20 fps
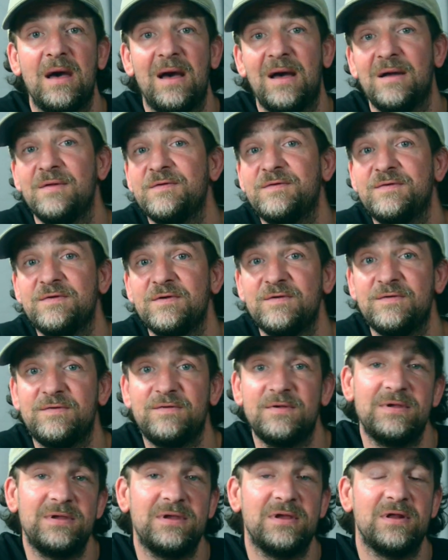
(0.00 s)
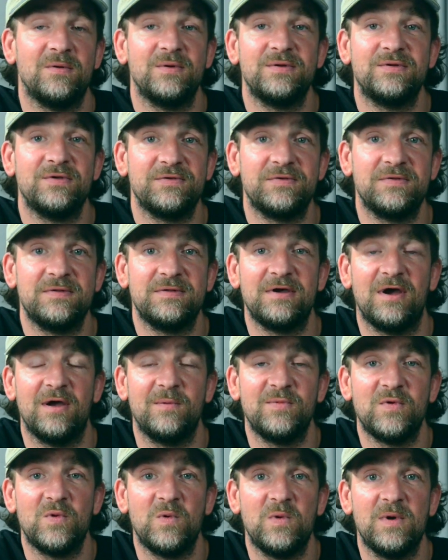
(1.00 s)
answers, you know, a dozen
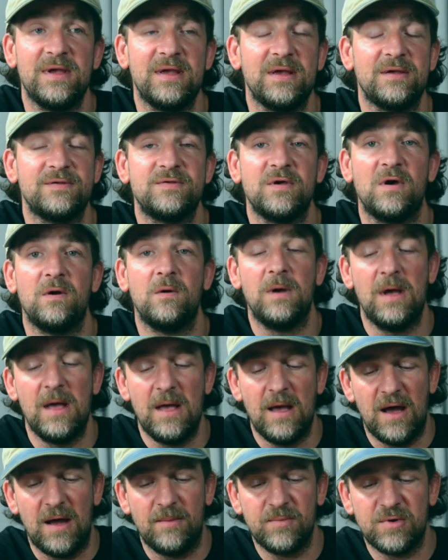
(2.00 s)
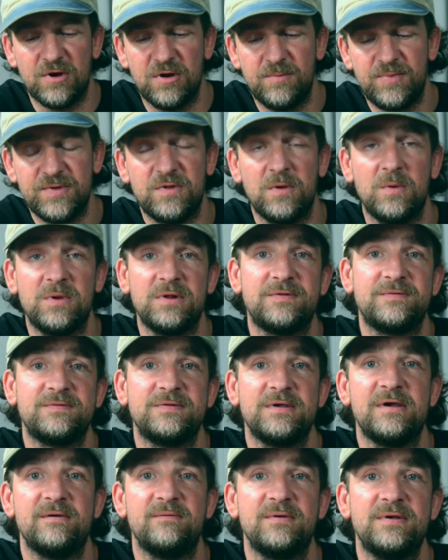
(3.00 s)
times a week. So I'm going to be doing a
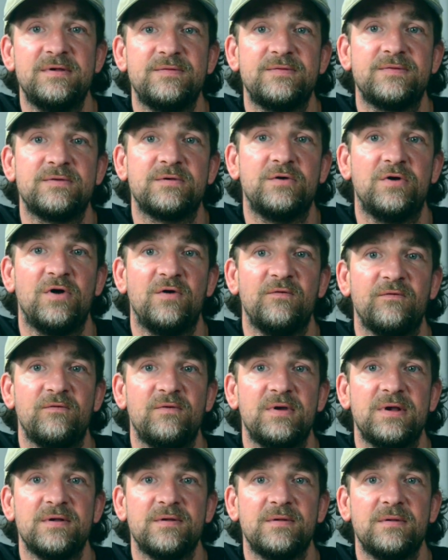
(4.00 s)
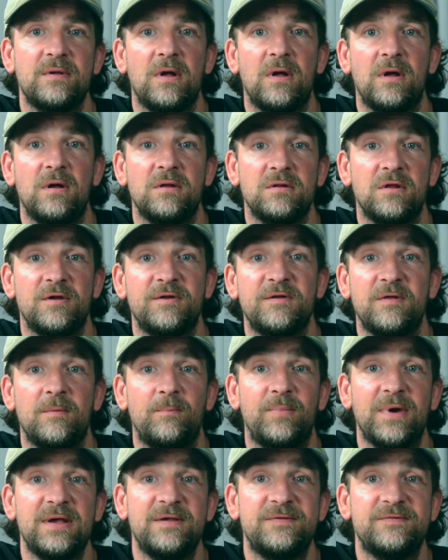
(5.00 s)
series covering a lot of the
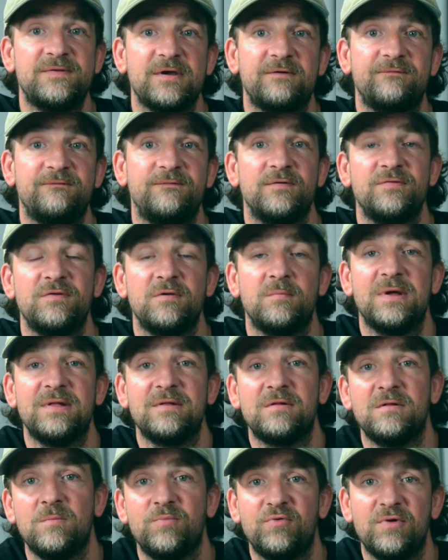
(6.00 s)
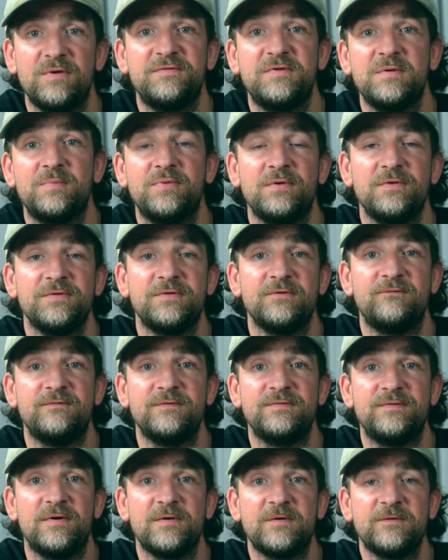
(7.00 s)
basic fundamental principles of
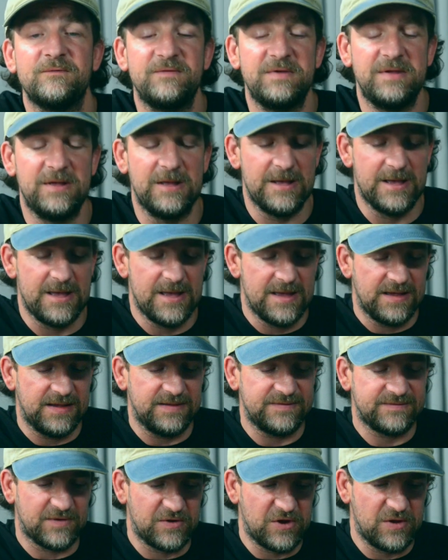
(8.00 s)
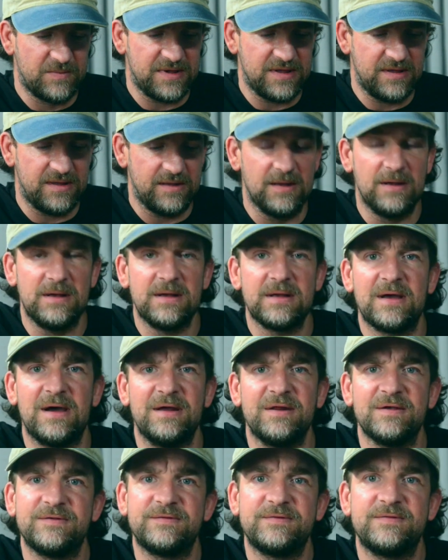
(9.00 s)
photography. It's going to be
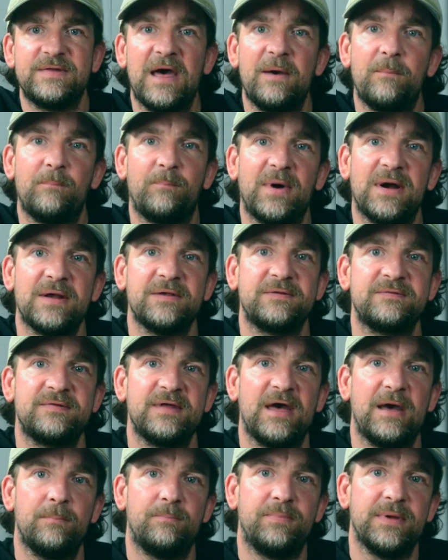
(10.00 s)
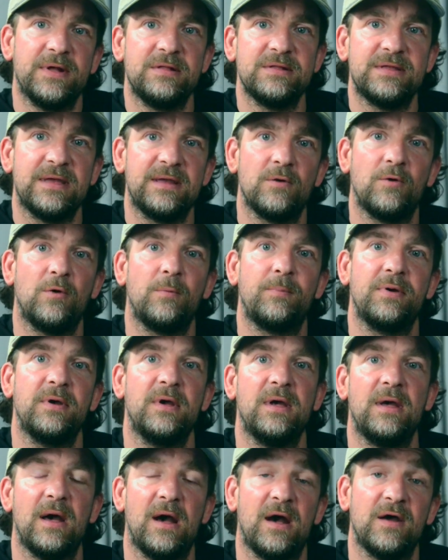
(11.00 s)
kind of step by step building up
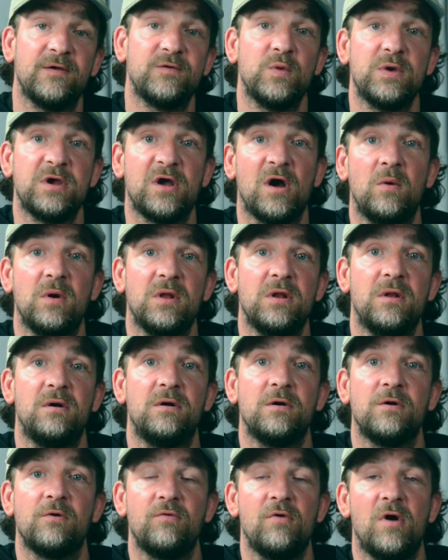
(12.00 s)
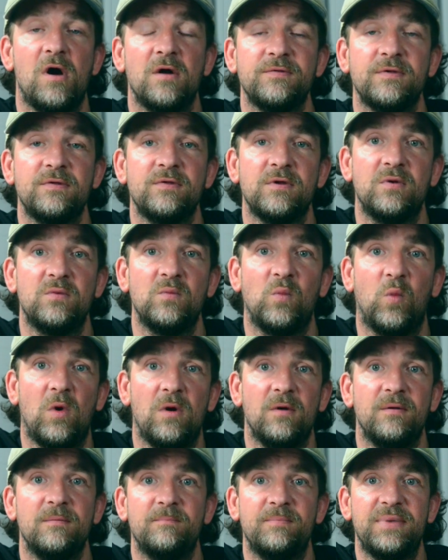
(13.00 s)
as we go along, rather than
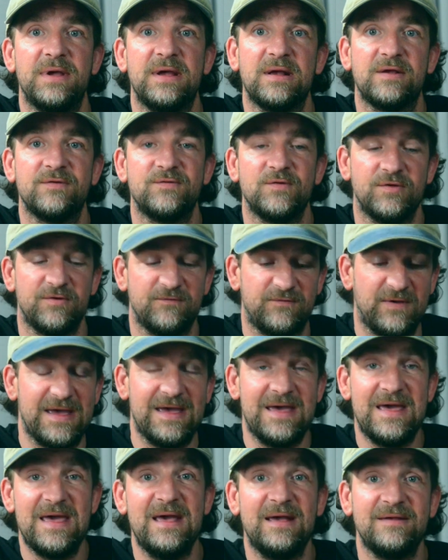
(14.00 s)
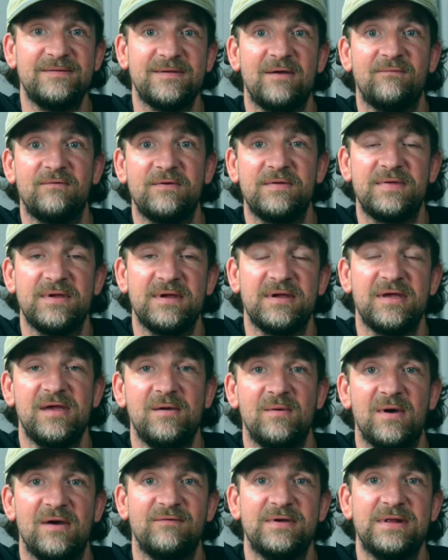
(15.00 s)
one big sort of here's everything
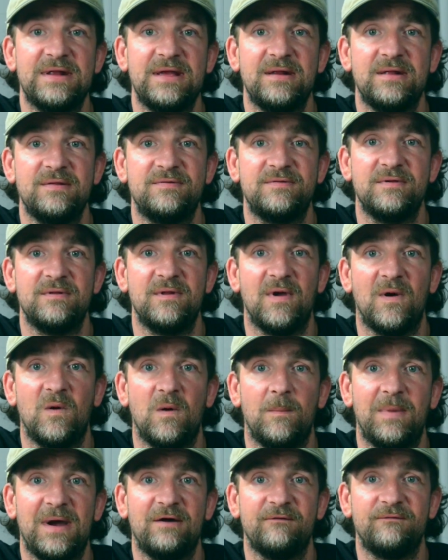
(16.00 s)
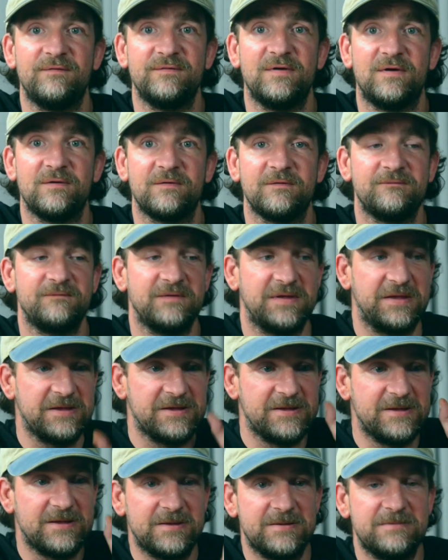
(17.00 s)
you ever needed to know about photography,
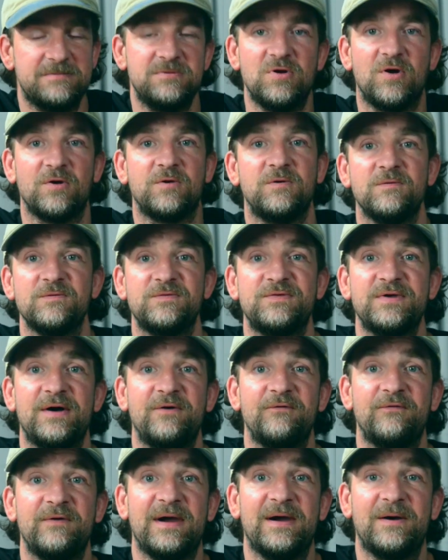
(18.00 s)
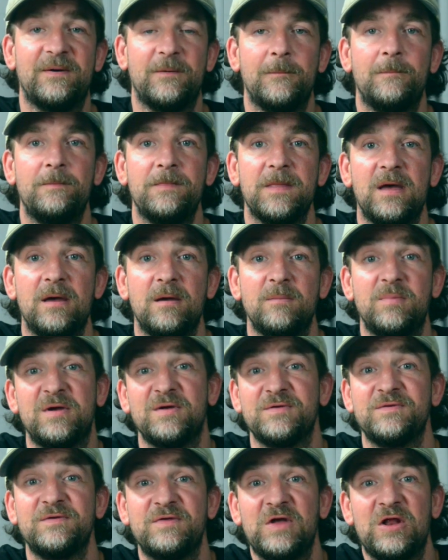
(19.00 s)
knock yourself out.
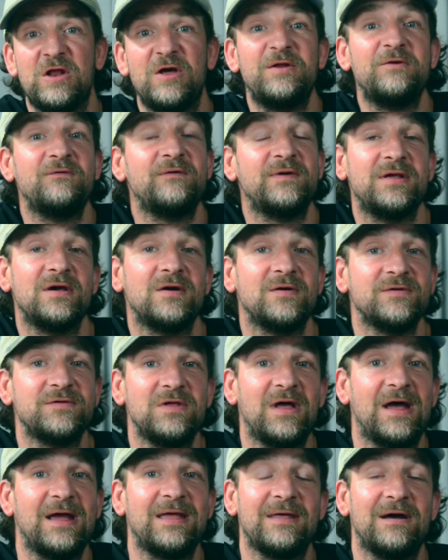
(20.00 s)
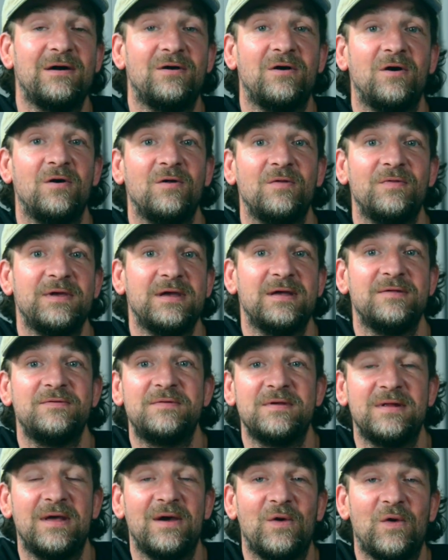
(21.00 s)
Because there's a lot of videos like that on the
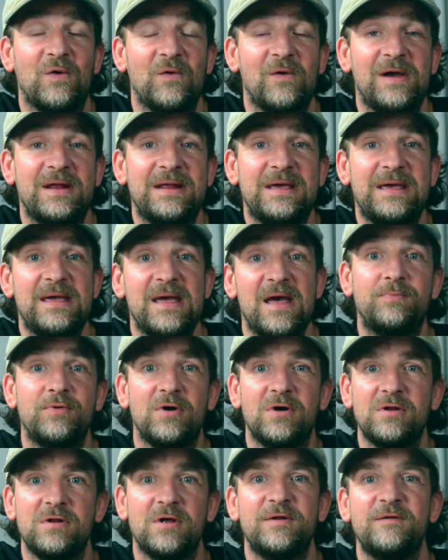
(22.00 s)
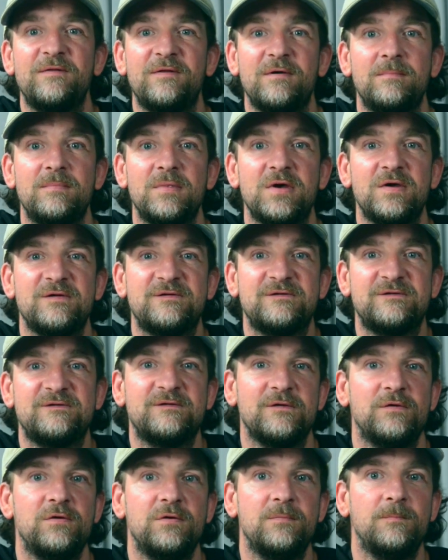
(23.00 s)
internet already, but a lot of them
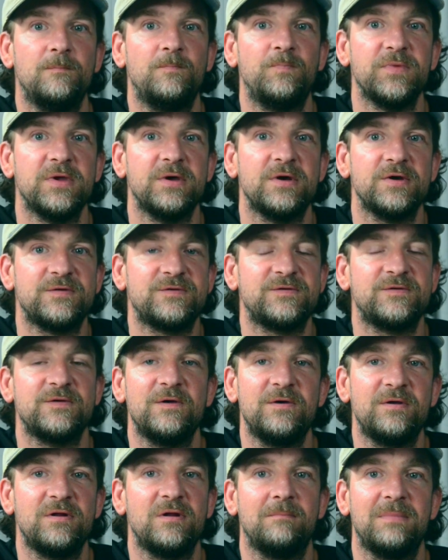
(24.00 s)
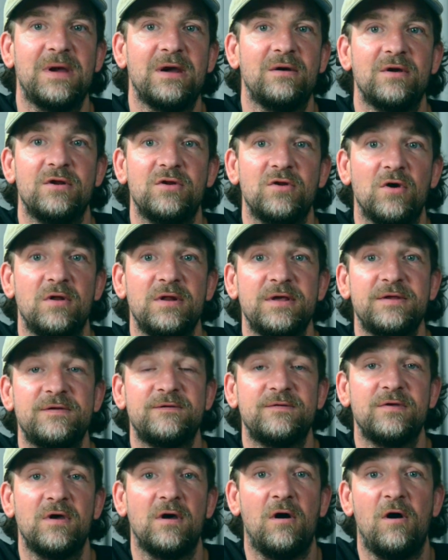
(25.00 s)
assume a certain amount of
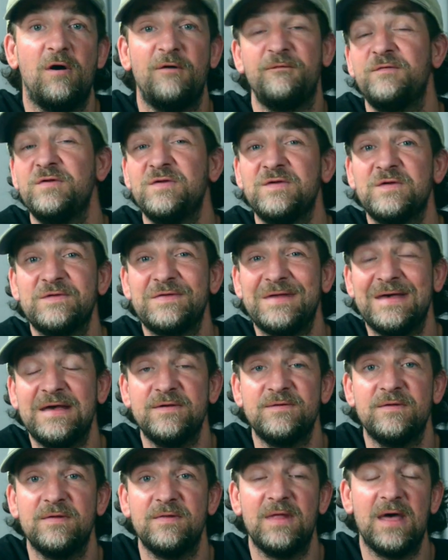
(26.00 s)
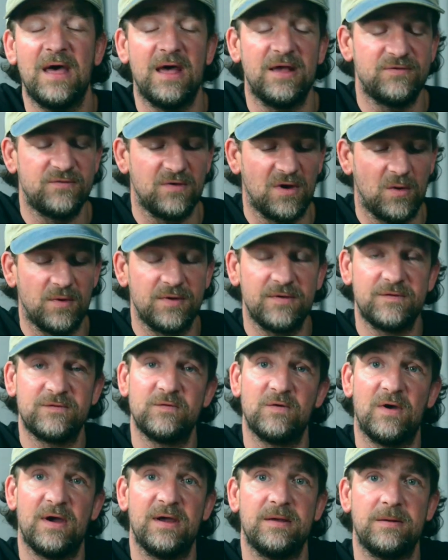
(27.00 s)
knowledge that often just isn't there. So I want to
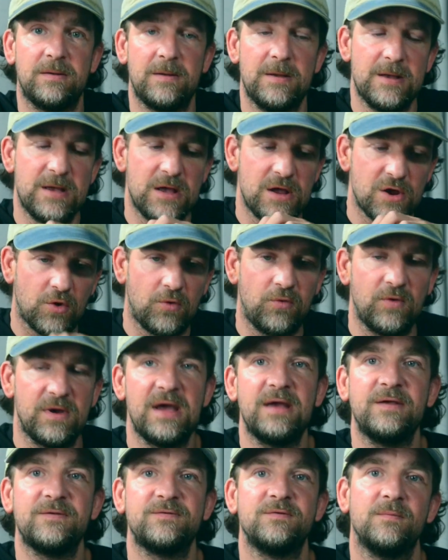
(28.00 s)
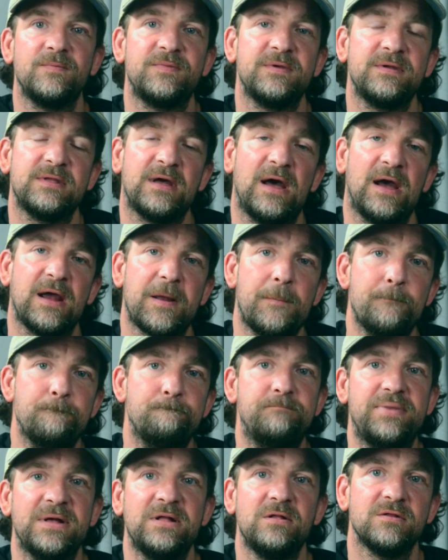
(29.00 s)
try and create something that I can
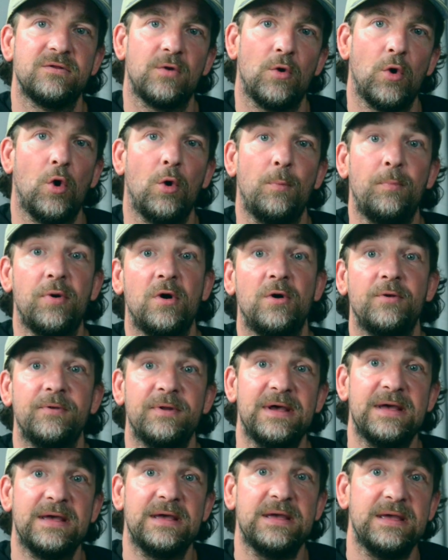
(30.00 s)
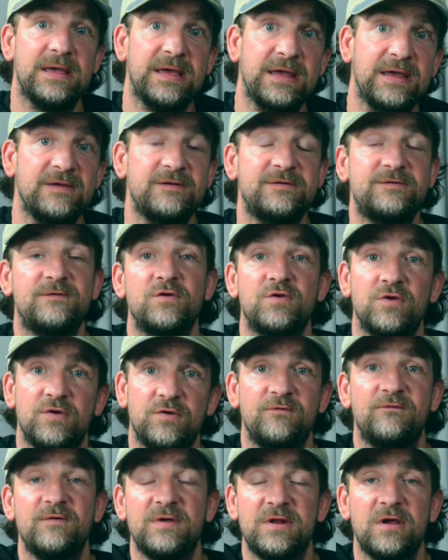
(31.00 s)
build up on each
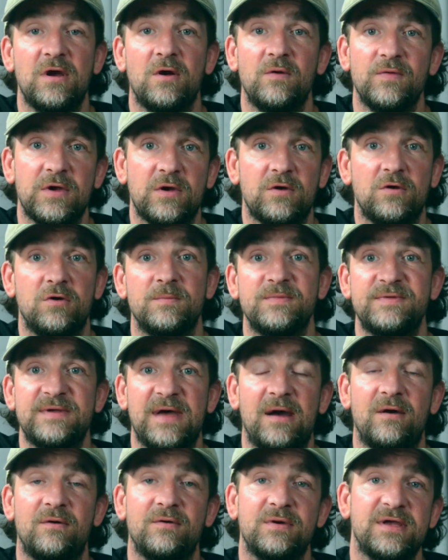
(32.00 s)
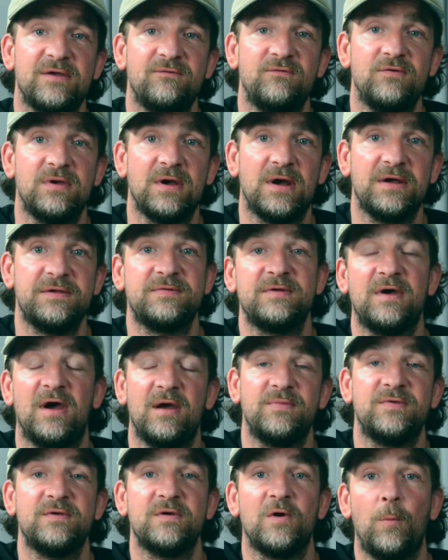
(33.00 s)
new video that comes out and give you guys
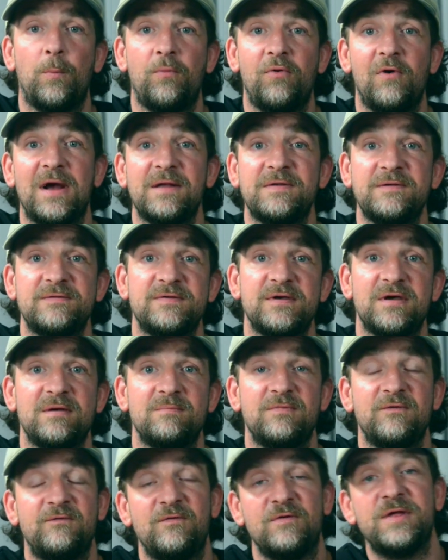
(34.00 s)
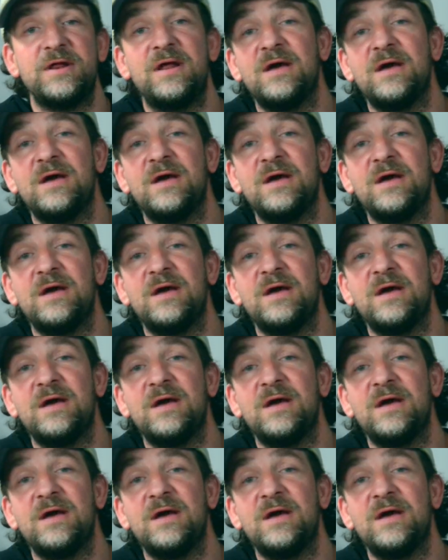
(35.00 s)
time to go practice it before the